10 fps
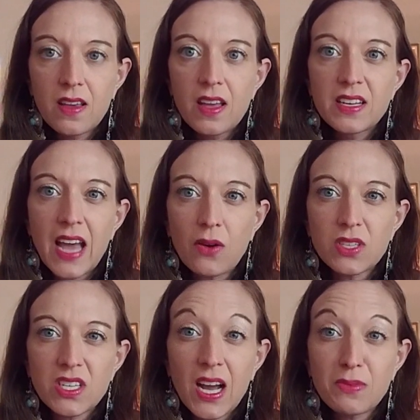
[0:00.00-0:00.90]
now is the
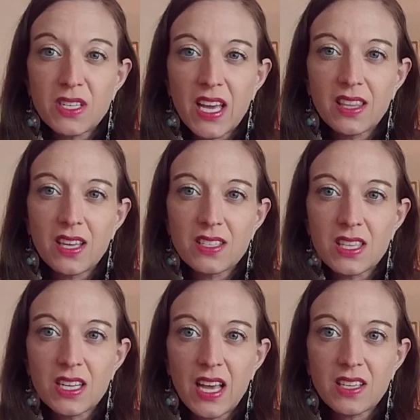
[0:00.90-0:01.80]
time to take things to
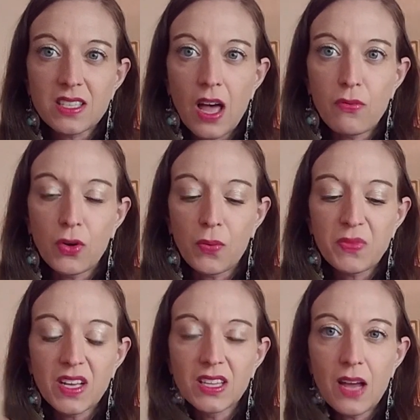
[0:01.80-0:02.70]
the next level,
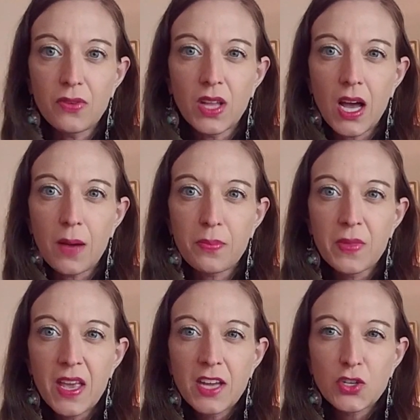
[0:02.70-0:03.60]
level up.
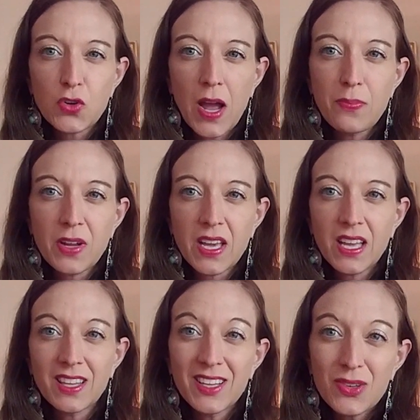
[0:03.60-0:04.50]
Try bringing
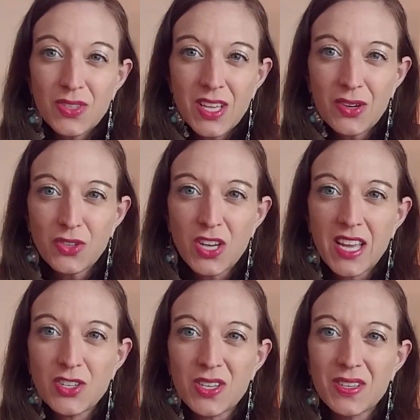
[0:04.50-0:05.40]
in little subtle
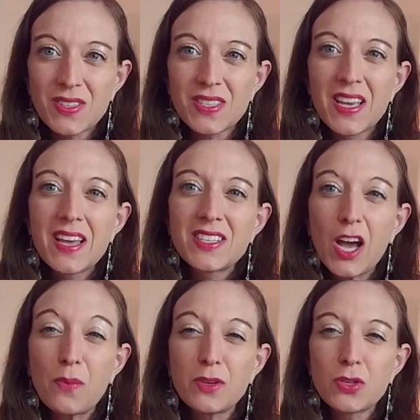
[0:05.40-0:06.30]
changes to
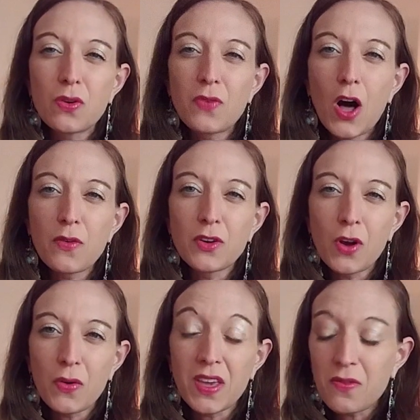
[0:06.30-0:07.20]
help you to evolve and
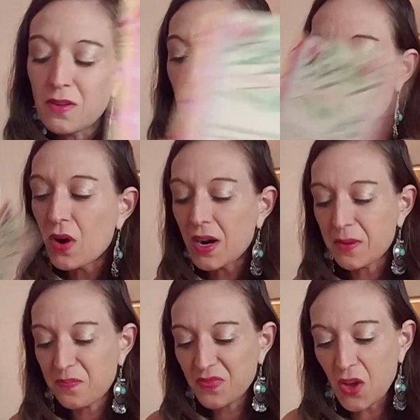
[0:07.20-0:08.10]
grow even more,
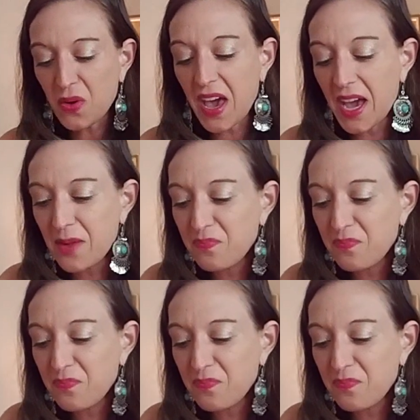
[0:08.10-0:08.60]
okay?